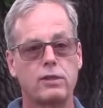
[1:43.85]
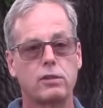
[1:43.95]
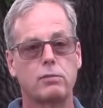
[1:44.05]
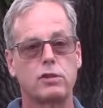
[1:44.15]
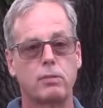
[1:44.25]

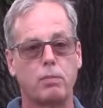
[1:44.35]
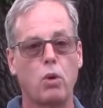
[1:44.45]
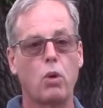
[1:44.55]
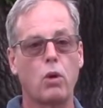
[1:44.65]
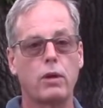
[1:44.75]
some
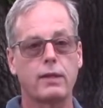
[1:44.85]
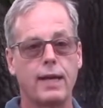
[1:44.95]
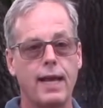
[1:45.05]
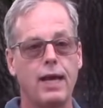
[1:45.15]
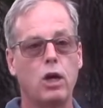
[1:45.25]
support
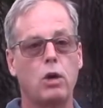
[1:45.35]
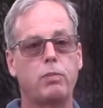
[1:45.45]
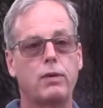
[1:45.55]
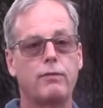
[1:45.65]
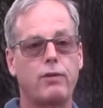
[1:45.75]
and
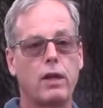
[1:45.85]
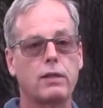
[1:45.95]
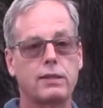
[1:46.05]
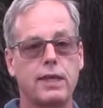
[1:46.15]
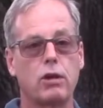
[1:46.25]
help and
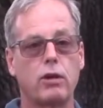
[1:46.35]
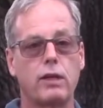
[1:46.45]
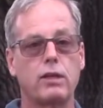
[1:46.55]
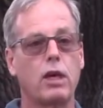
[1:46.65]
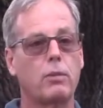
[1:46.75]

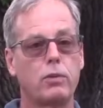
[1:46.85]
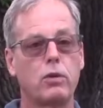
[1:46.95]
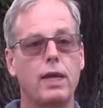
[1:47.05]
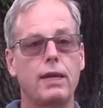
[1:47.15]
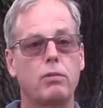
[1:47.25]
volunteering to help your
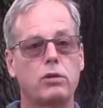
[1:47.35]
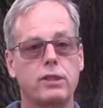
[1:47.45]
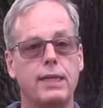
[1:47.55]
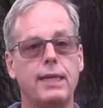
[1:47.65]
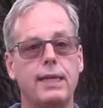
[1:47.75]
neighbors
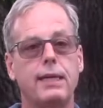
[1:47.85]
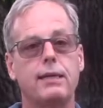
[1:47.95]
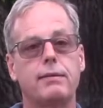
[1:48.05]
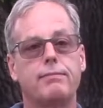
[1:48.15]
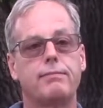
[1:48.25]
in need.